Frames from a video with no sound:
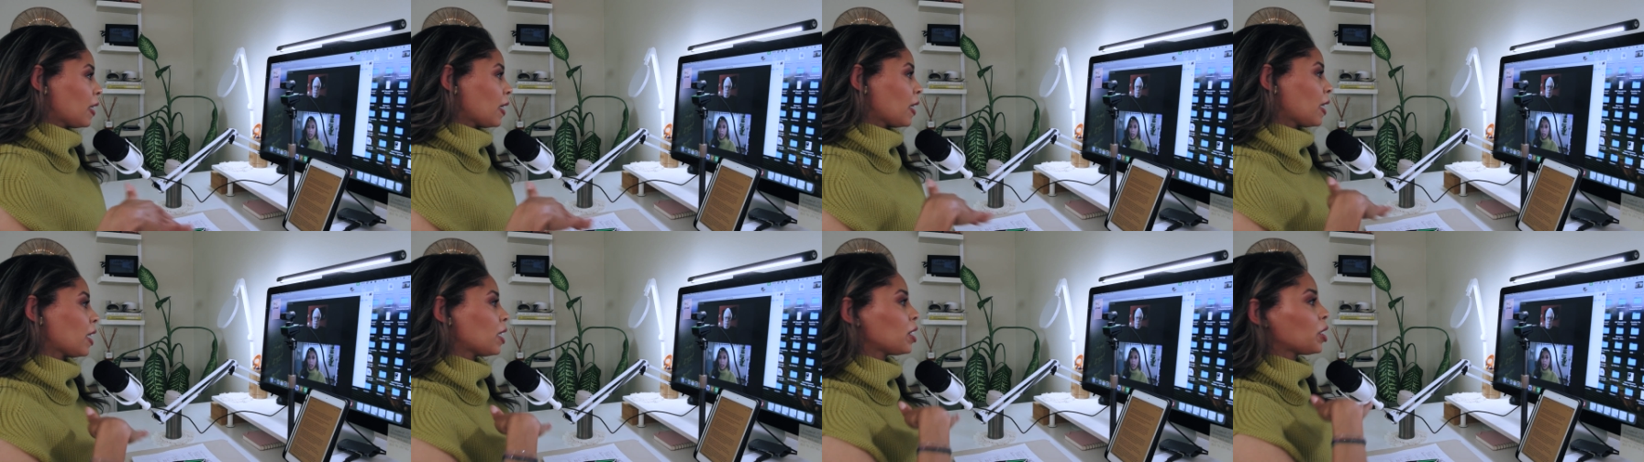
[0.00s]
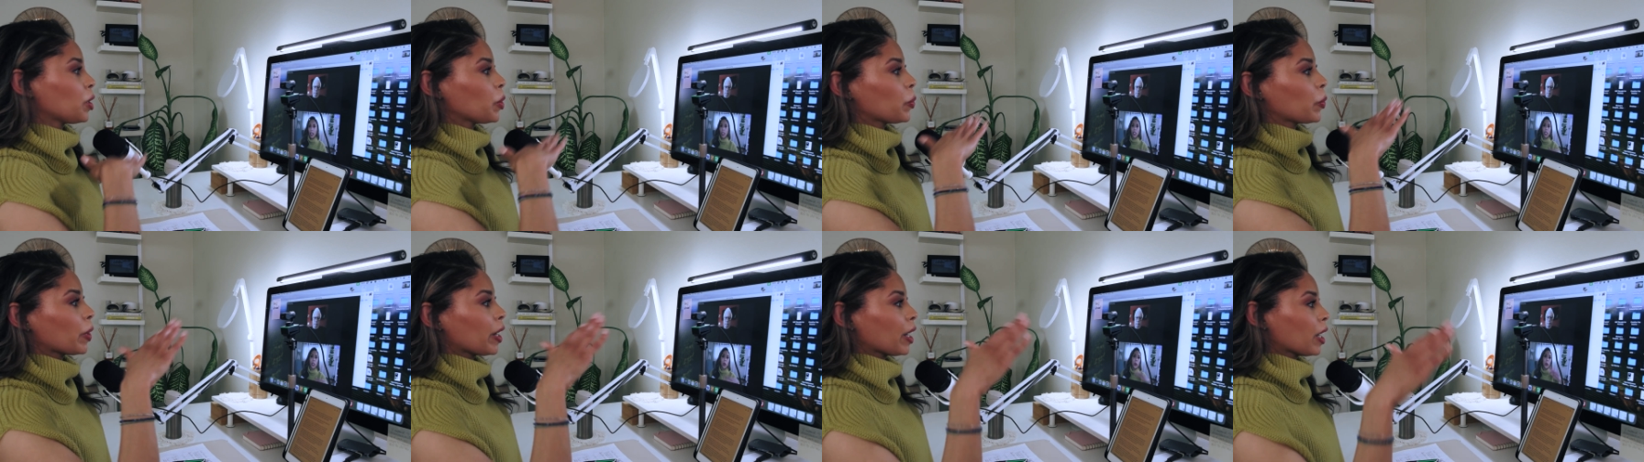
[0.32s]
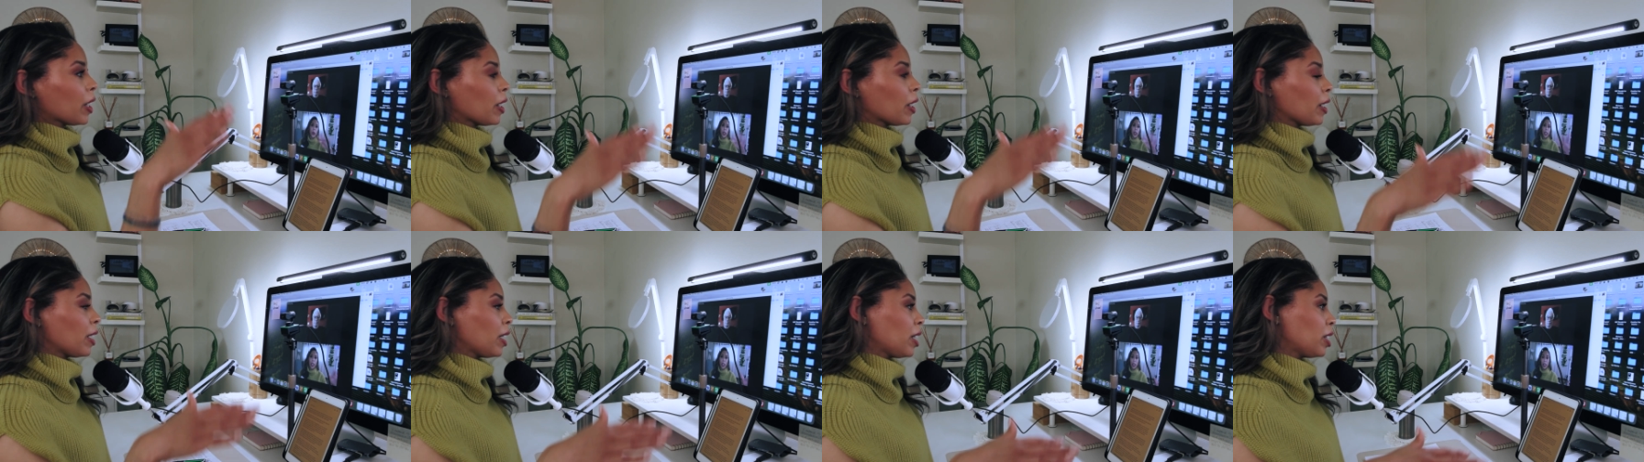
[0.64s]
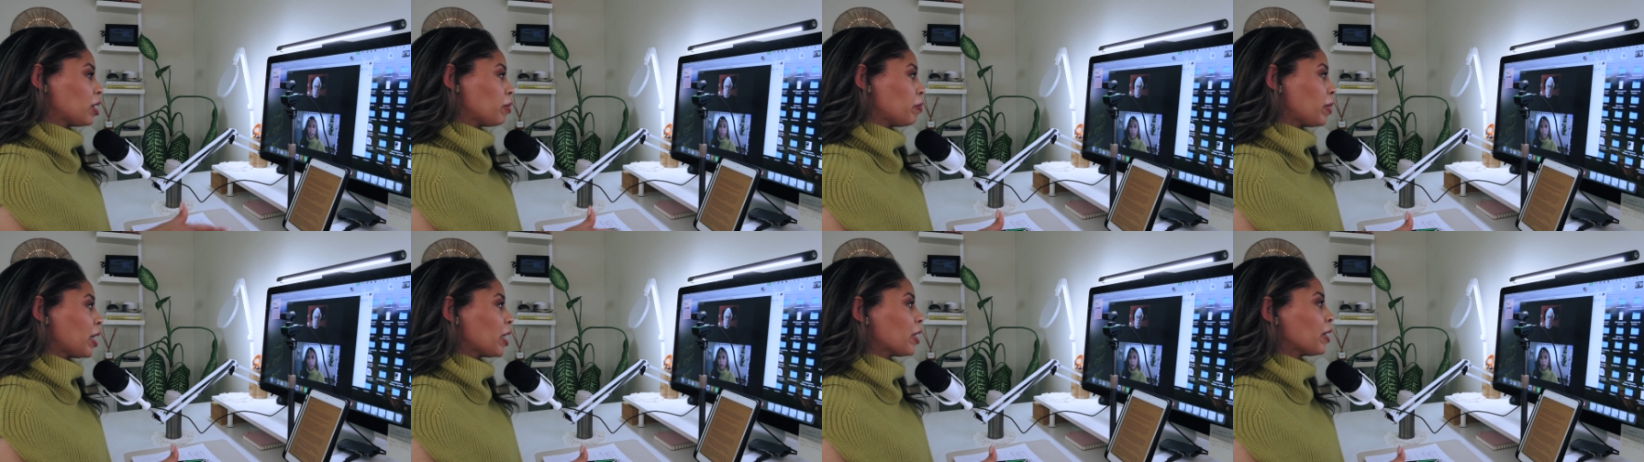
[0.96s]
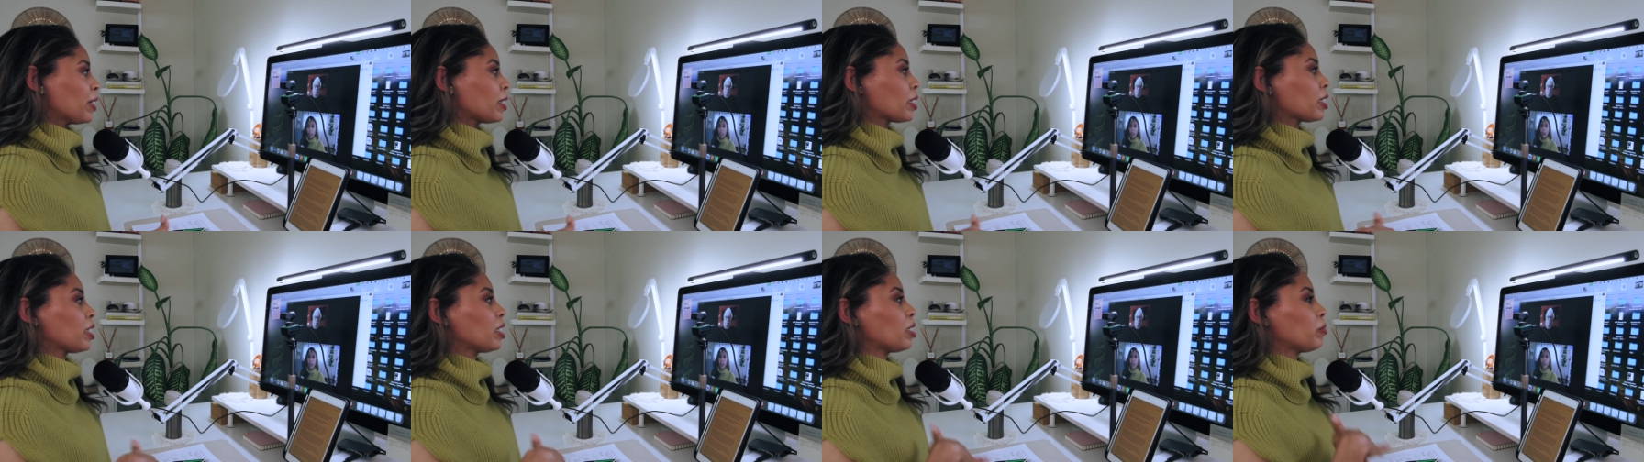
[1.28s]
anywhere in
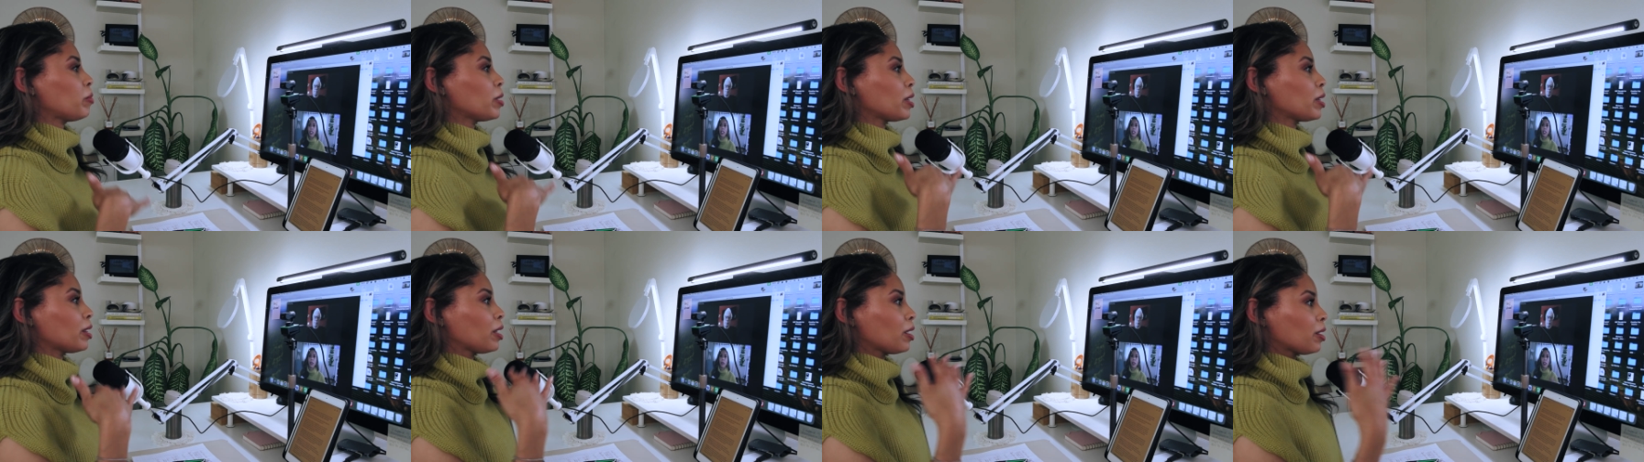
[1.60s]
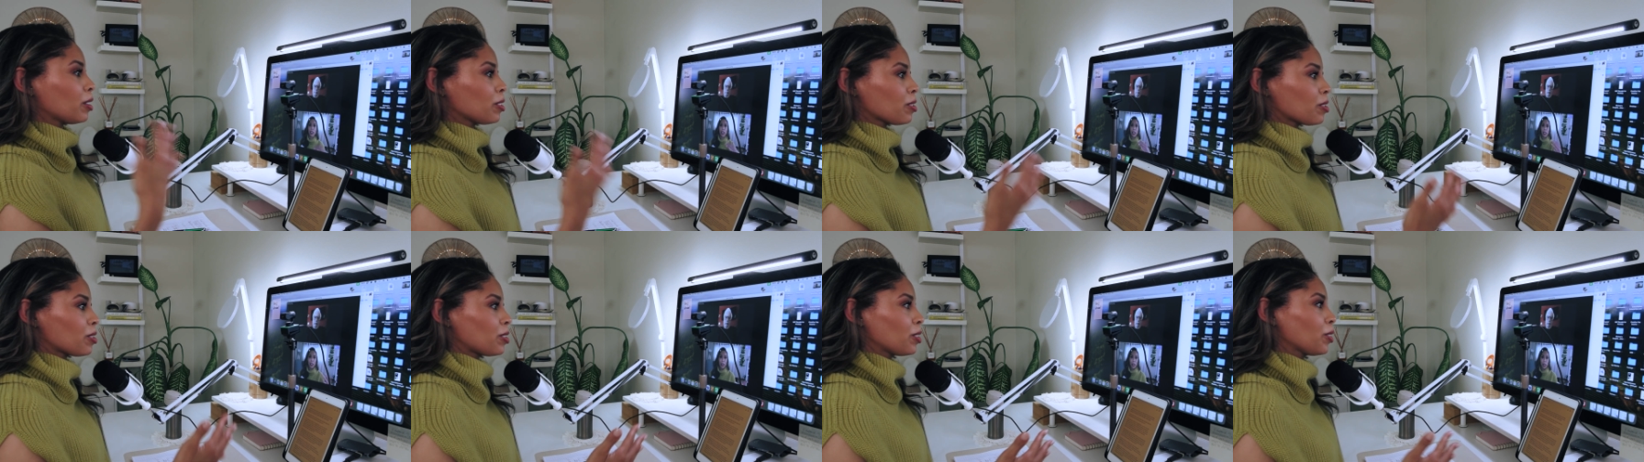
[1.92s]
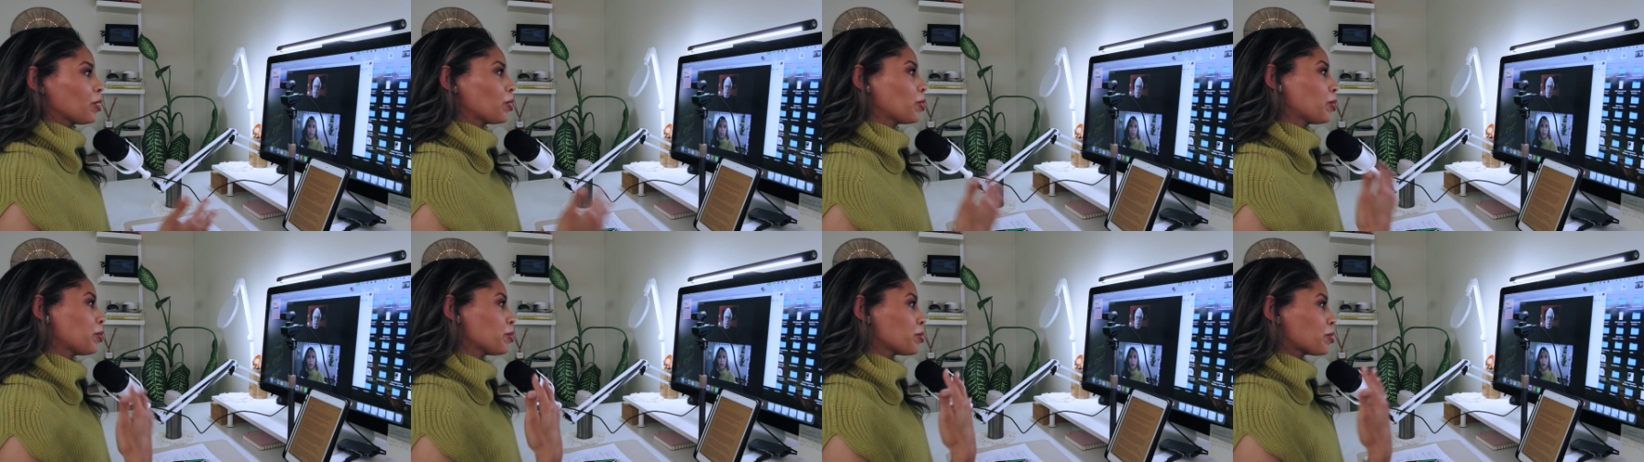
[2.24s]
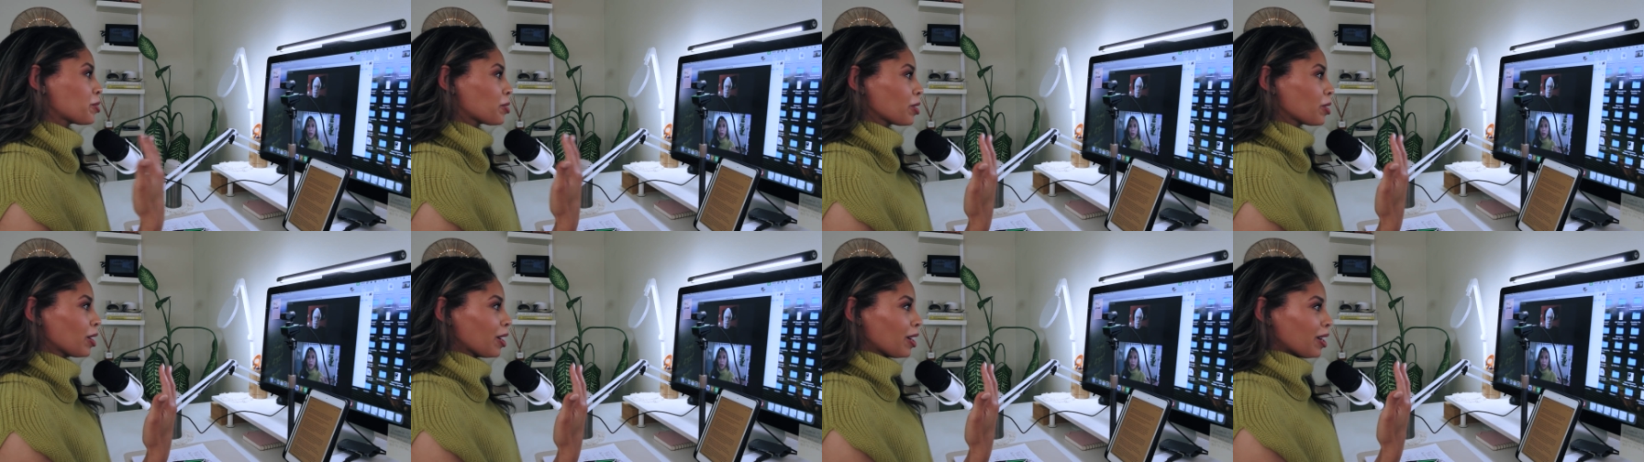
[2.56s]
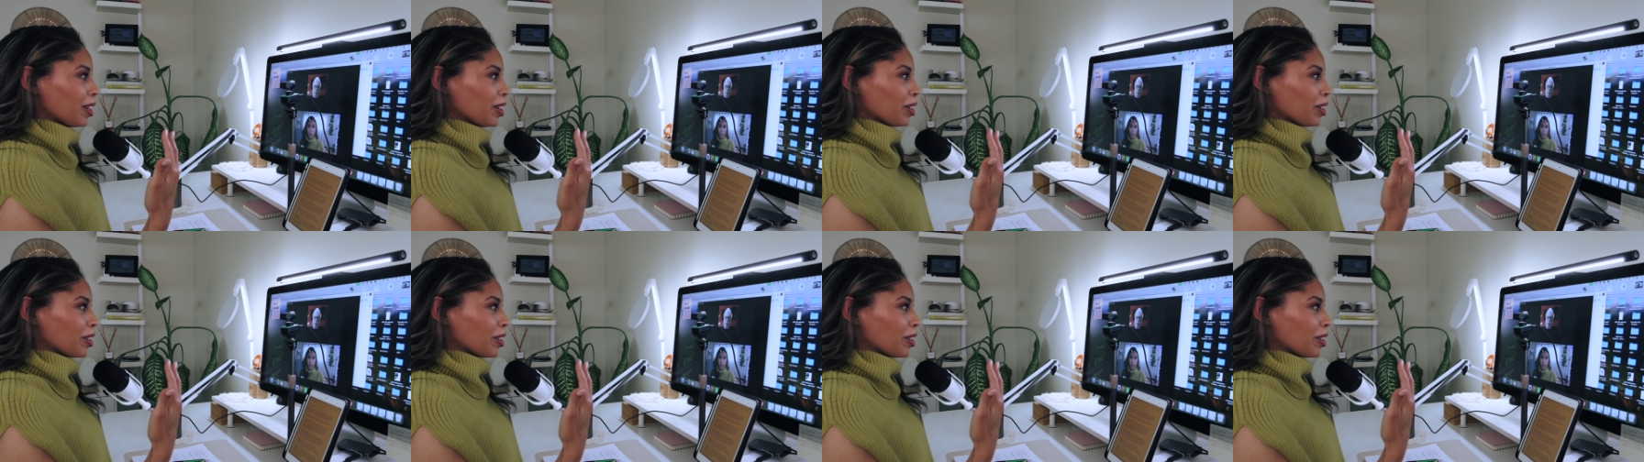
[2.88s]
America, but there are still those,